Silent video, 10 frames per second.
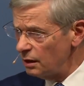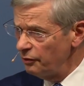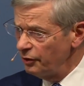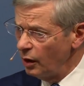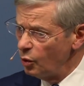
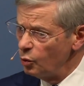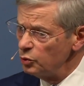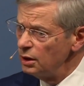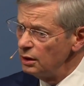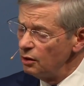
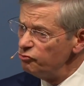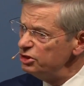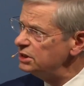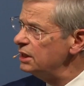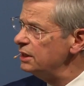whole
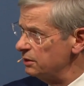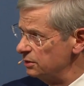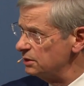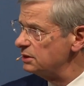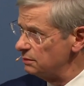
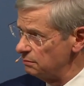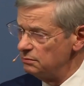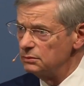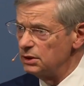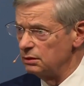resilience.
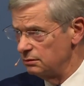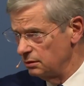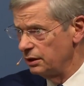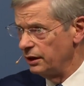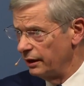And
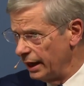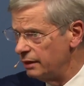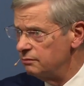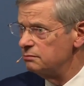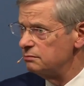
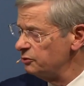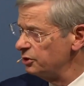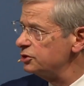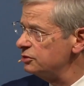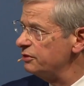again,
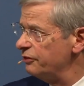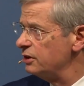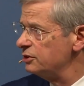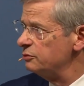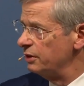Richard
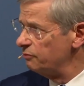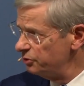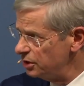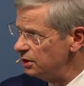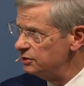referred to it.
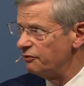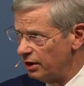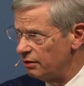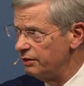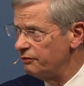Resilience,
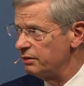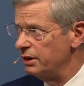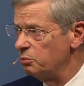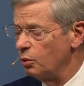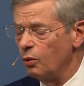very, very
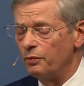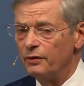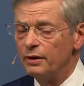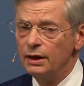important.